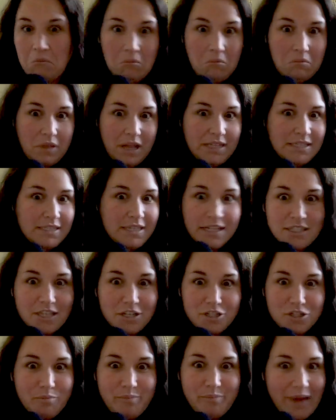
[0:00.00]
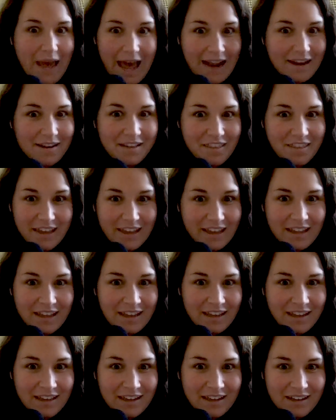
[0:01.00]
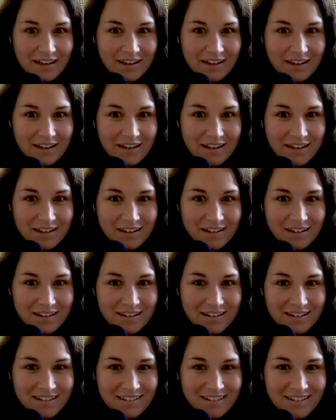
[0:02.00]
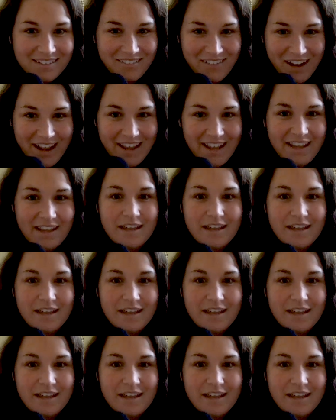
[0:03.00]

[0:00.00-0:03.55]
That's not such a bad thing, right?